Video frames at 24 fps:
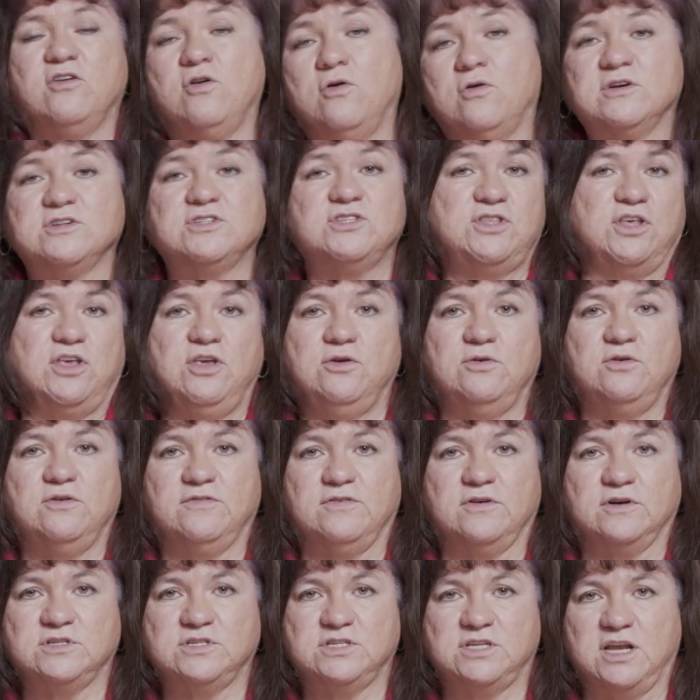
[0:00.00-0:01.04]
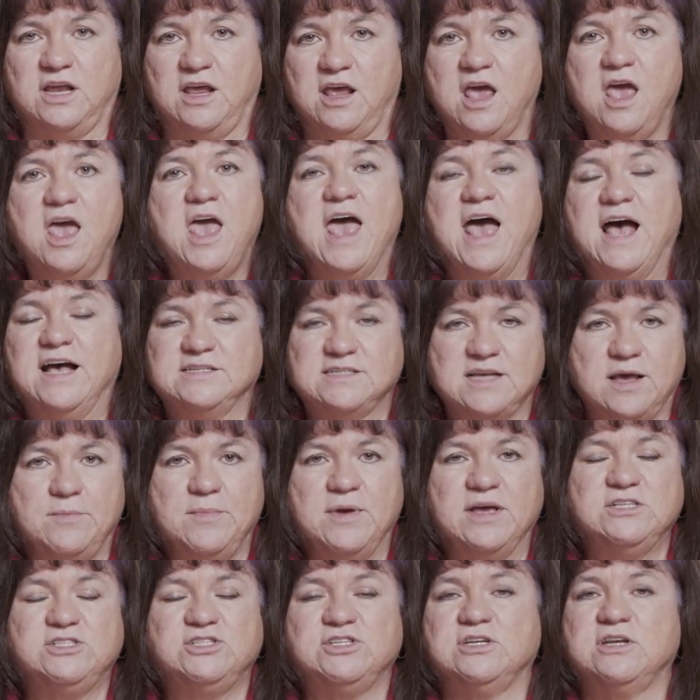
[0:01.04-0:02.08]
of course, the university. As I
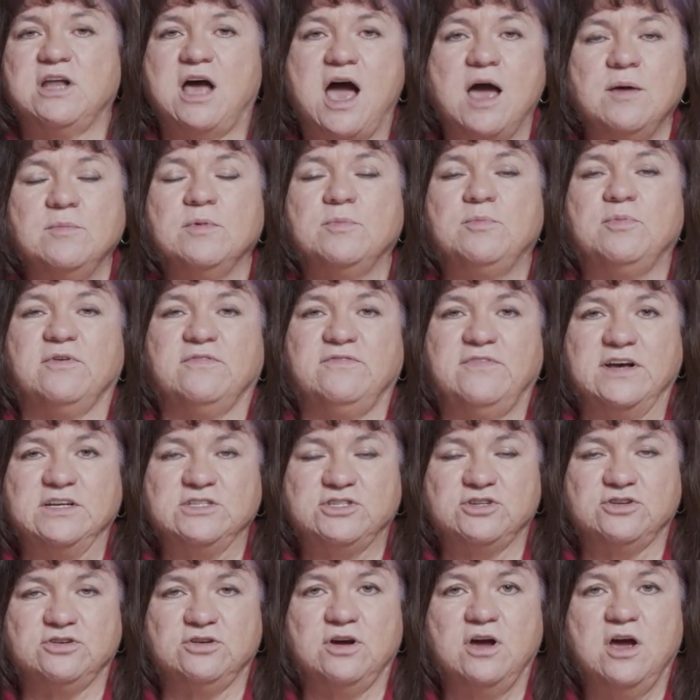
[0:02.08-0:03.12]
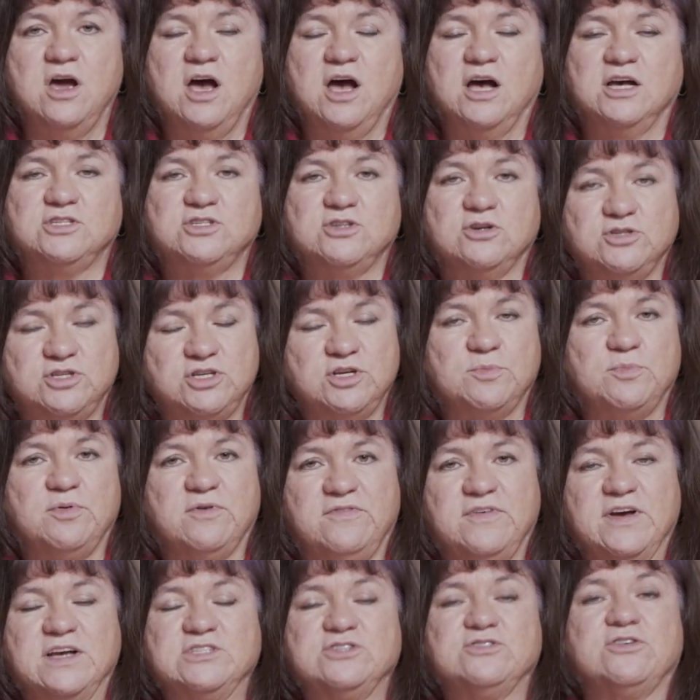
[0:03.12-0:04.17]
mentioned, I'm a professor, associate
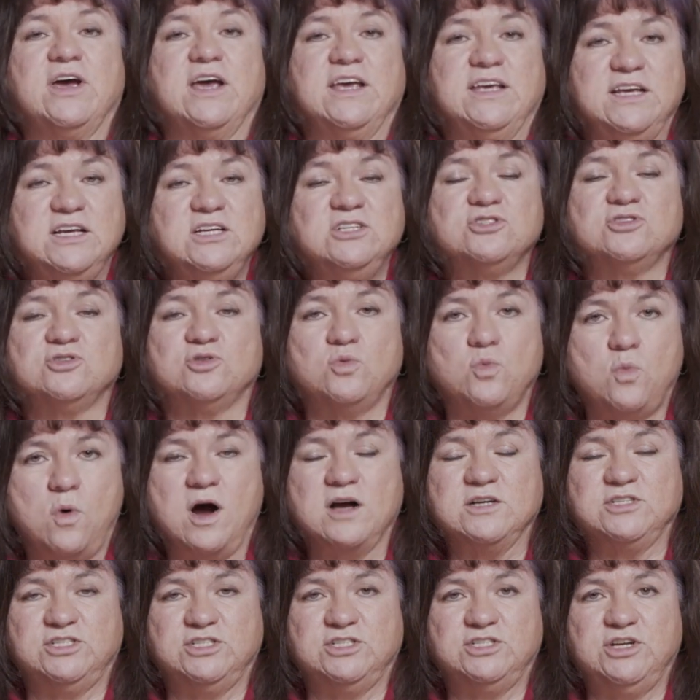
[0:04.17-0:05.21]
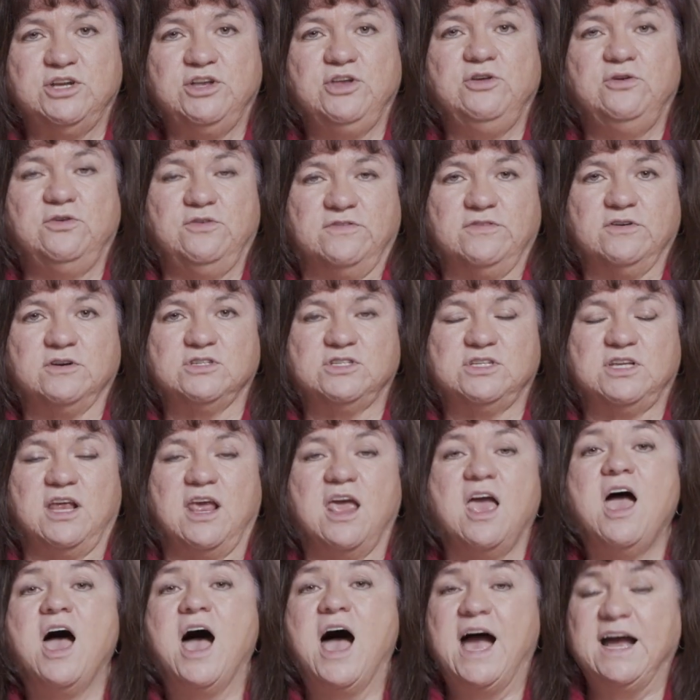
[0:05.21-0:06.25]
professor at Eastern Washington
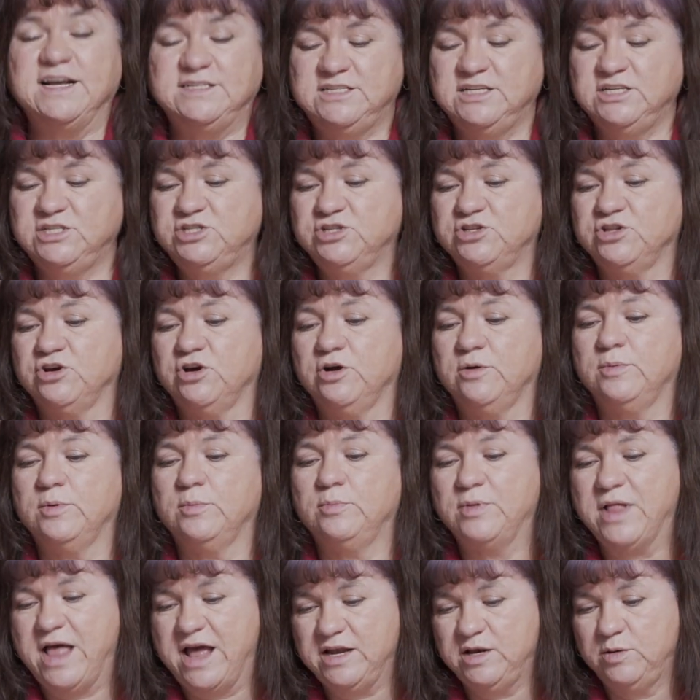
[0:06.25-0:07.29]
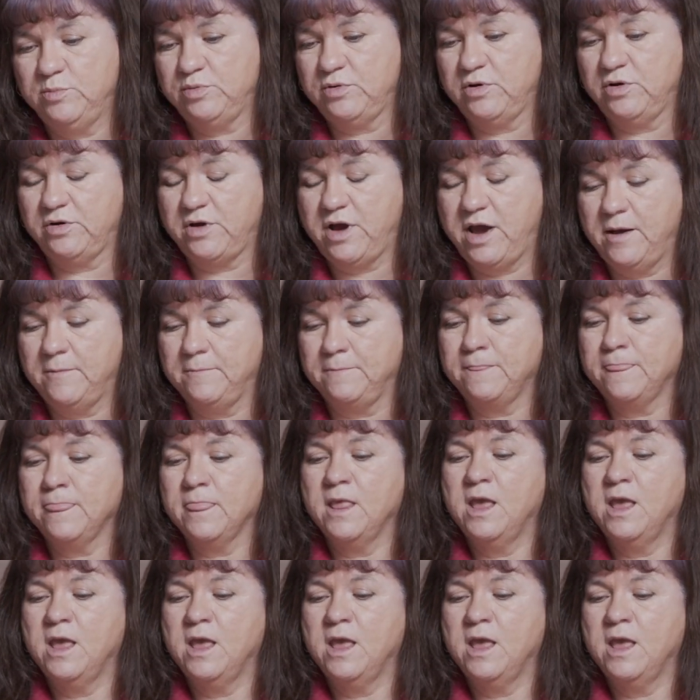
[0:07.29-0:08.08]
University. I teach in the urban planning program.